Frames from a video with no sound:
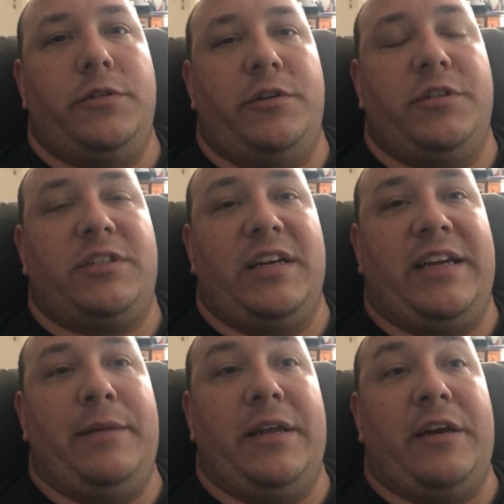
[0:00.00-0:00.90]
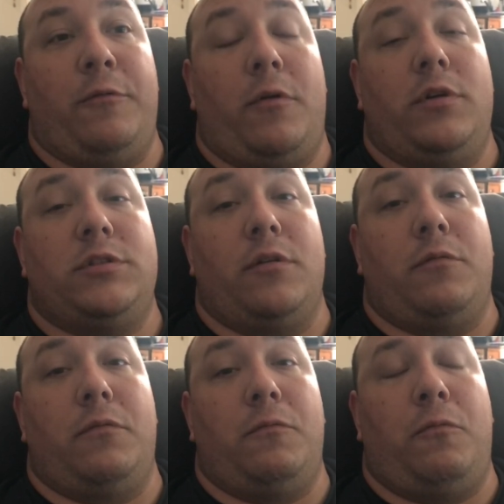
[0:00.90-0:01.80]
you're just going to keep getting worse. So
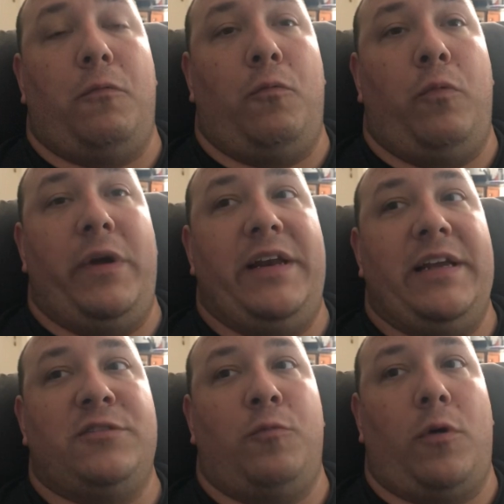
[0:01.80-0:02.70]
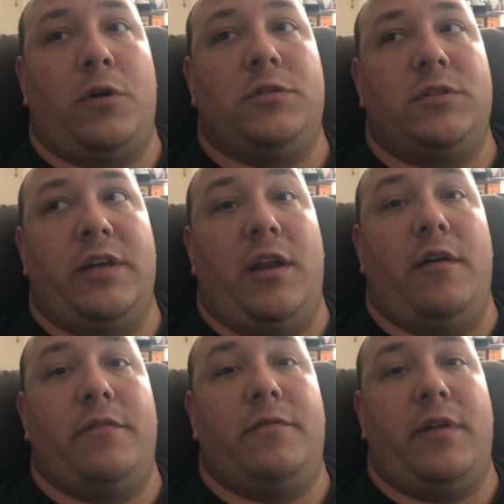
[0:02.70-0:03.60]
when is worse
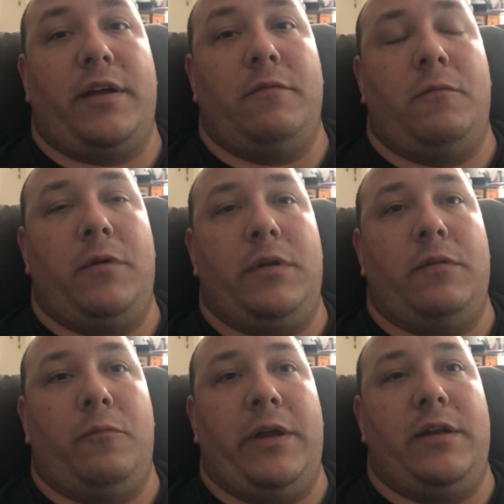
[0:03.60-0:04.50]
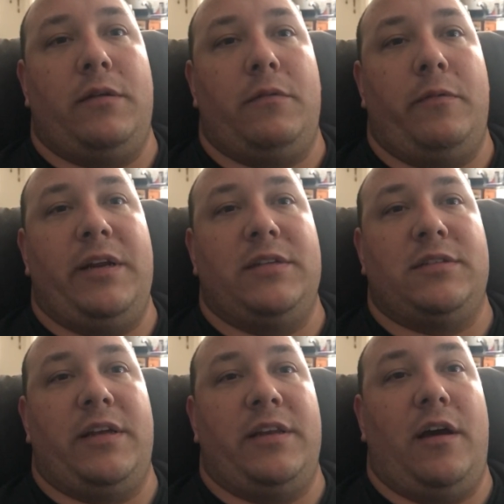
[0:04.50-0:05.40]
enough? When is
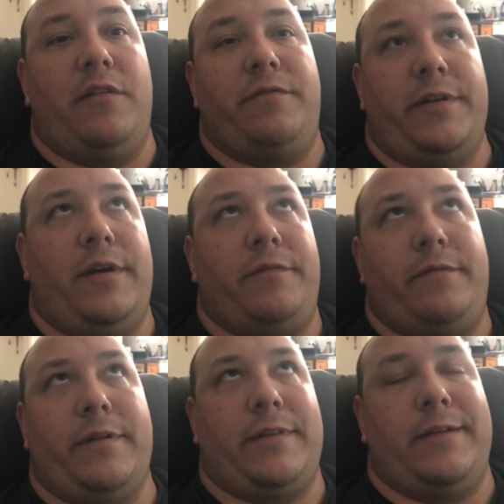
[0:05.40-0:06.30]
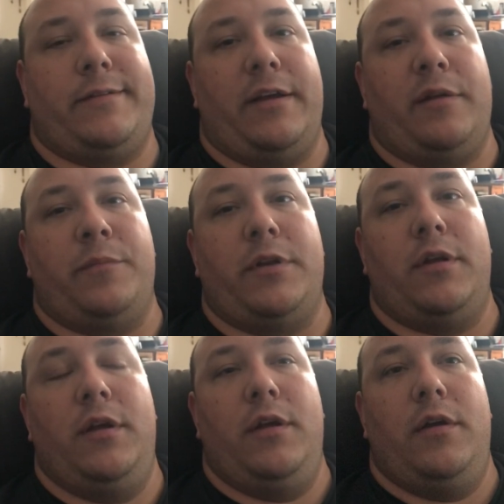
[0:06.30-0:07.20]
enough? That saying,
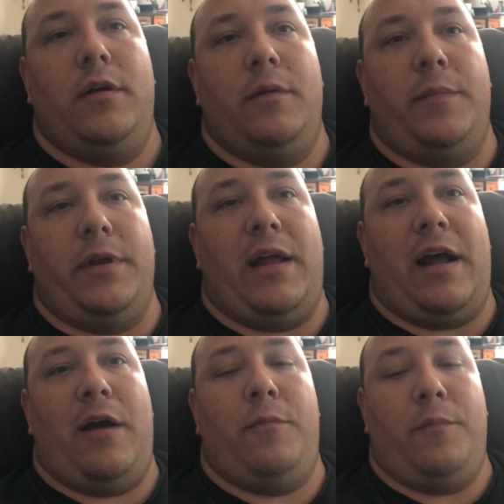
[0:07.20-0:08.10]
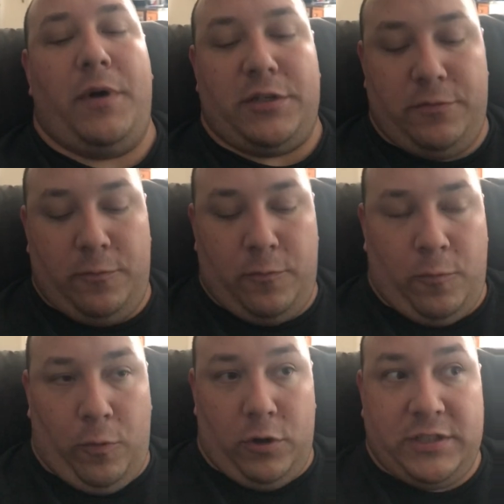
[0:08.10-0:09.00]
but how much
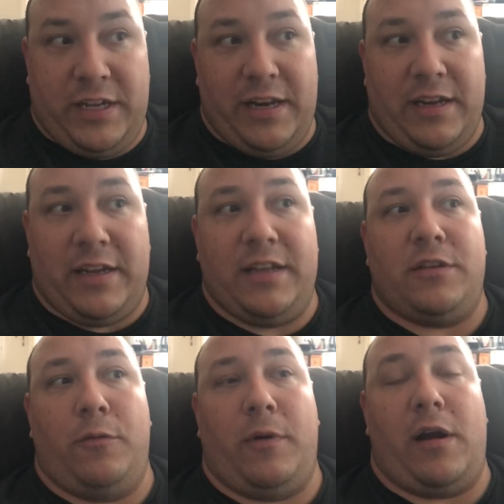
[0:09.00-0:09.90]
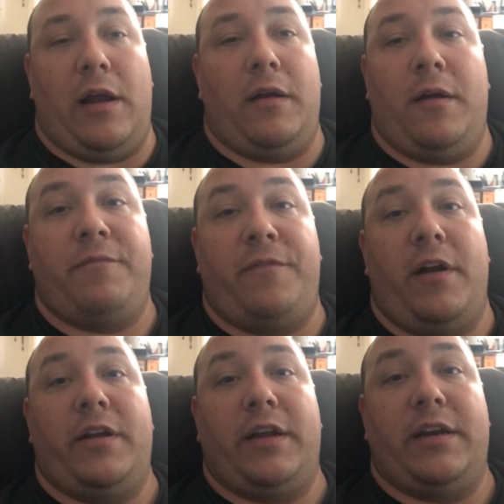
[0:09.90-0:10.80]
worse can it get to where I'm
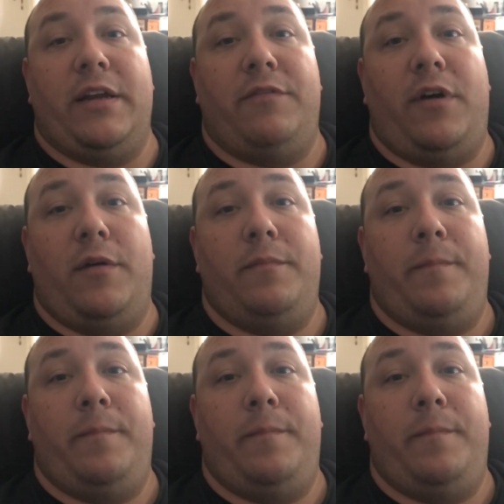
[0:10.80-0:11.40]
finally going to give up?